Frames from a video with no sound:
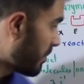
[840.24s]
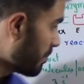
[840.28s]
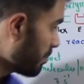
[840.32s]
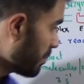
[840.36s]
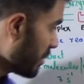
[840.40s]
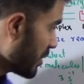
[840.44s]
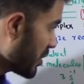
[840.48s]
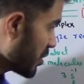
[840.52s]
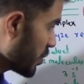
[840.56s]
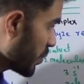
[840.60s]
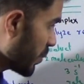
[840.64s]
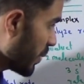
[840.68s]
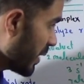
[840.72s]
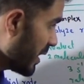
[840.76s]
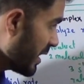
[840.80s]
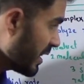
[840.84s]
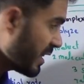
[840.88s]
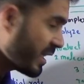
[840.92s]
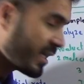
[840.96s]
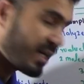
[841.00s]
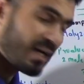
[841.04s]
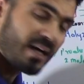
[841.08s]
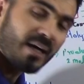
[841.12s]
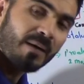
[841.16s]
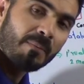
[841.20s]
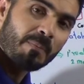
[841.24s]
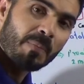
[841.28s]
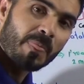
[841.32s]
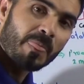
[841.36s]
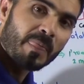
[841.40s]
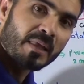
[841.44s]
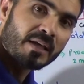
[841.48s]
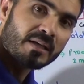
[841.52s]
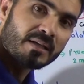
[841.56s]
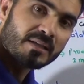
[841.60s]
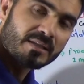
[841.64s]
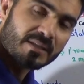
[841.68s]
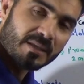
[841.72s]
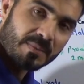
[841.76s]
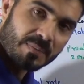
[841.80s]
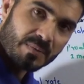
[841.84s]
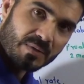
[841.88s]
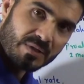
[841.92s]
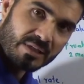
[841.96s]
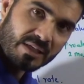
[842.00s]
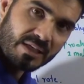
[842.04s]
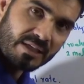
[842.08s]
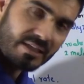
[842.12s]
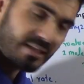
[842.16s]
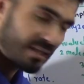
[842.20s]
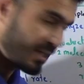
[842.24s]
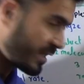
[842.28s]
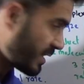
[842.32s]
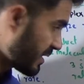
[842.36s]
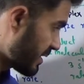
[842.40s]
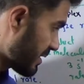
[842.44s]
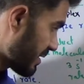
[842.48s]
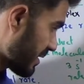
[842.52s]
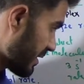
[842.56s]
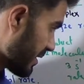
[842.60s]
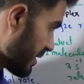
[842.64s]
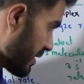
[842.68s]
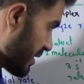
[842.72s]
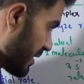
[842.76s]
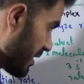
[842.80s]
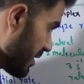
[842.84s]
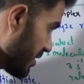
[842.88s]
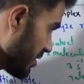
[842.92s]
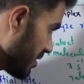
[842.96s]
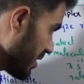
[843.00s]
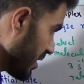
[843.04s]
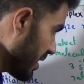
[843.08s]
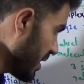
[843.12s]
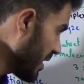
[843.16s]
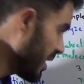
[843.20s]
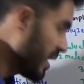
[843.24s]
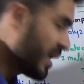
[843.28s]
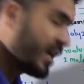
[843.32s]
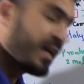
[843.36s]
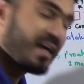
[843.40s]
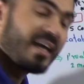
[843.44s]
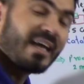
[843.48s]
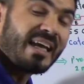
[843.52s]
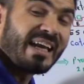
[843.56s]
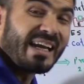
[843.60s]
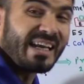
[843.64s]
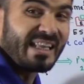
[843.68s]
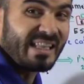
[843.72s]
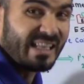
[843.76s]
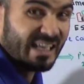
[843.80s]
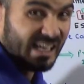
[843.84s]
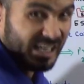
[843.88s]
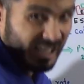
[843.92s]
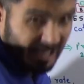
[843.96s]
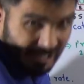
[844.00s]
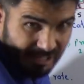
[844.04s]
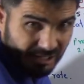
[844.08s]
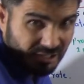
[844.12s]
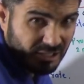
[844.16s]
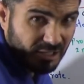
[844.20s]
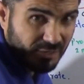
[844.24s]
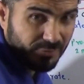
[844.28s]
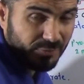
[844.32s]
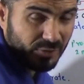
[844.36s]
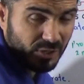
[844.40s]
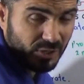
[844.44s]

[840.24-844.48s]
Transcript: between the substrate concentration and the rate of